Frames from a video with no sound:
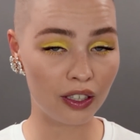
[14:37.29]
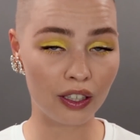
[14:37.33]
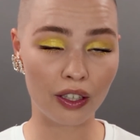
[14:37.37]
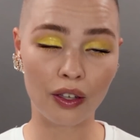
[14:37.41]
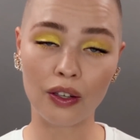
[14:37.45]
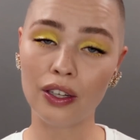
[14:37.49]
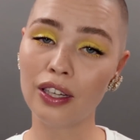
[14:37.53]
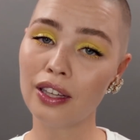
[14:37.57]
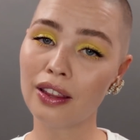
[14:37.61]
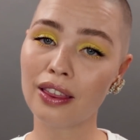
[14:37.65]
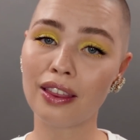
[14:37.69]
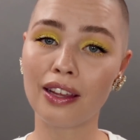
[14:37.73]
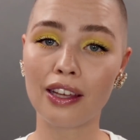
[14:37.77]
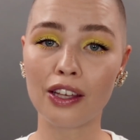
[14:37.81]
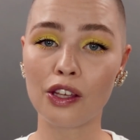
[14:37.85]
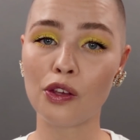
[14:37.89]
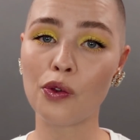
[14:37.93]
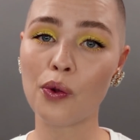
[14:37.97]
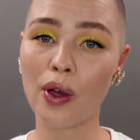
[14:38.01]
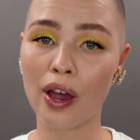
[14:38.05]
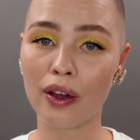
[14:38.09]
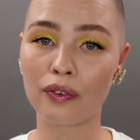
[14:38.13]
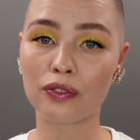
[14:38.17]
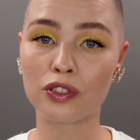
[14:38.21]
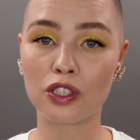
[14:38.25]
the only thing
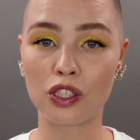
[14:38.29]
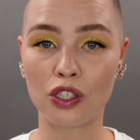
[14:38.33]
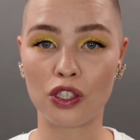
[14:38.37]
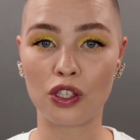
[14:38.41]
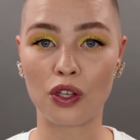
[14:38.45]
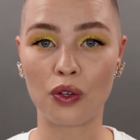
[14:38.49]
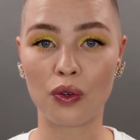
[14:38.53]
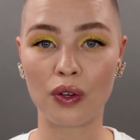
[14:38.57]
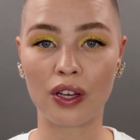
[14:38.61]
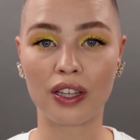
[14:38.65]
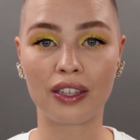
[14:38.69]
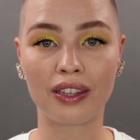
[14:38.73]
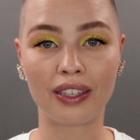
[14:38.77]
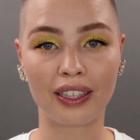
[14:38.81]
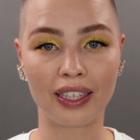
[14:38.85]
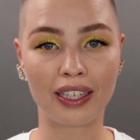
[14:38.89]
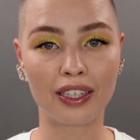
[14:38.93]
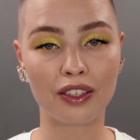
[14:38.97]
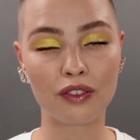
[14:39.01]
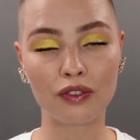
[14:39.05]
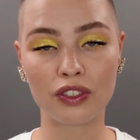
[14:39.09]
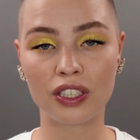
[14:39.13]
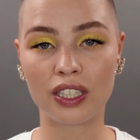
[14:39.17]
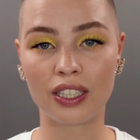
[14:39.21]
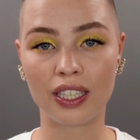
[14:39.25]
you have to do at the
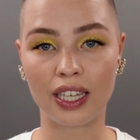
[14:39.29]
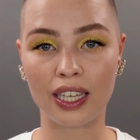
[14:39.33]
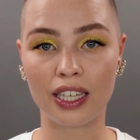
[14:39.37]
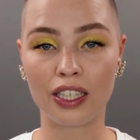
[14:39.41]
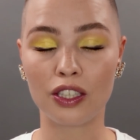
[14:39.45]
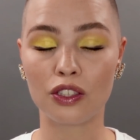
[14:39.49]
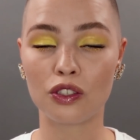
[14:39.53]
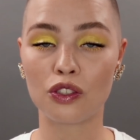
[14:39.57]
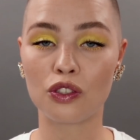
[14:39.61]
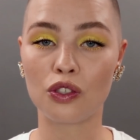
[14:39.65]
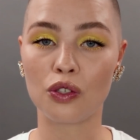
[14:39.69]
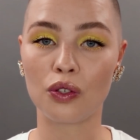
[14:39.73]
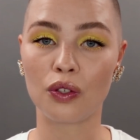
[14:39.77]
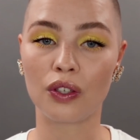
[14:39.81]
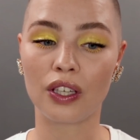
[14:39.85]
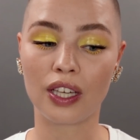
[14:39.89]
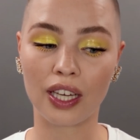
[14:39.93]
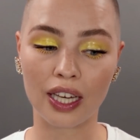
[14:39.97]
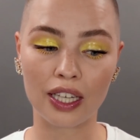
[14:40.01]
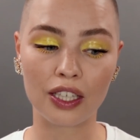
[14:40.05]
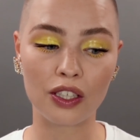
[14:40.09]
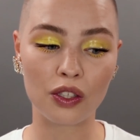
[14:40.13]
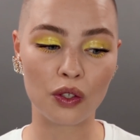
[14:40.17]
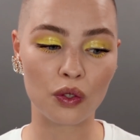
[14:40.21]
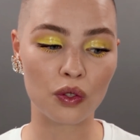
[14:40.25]
end of the day to
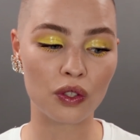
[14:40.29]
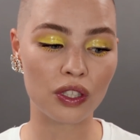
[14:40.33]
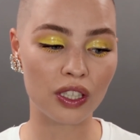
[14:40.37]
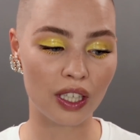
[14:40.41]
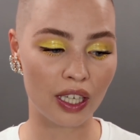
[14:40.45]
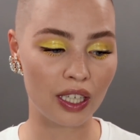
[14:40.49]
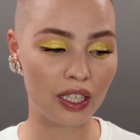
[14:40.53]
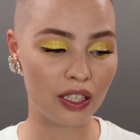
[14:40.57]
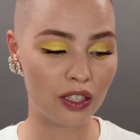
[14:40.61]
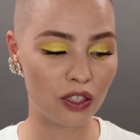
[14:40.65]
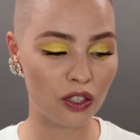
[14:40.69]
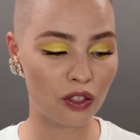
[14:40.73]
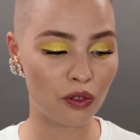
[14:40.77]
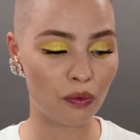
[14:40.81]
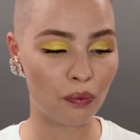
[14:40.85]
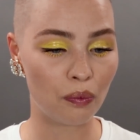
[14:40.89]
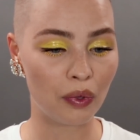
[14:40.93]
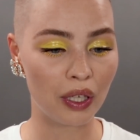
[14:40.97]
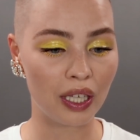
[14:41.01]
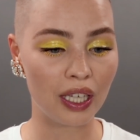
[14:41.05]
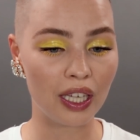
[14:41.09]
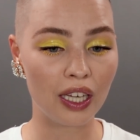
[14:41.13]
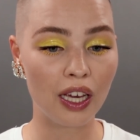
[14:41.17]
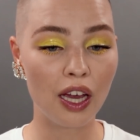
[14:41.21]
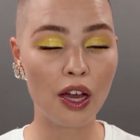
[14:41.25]
get your skin to
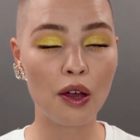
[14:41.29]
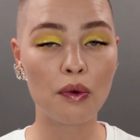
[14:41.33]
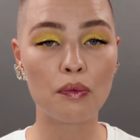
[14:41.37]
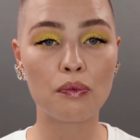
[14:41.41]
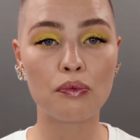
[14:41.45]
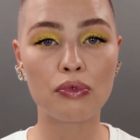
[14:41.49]
be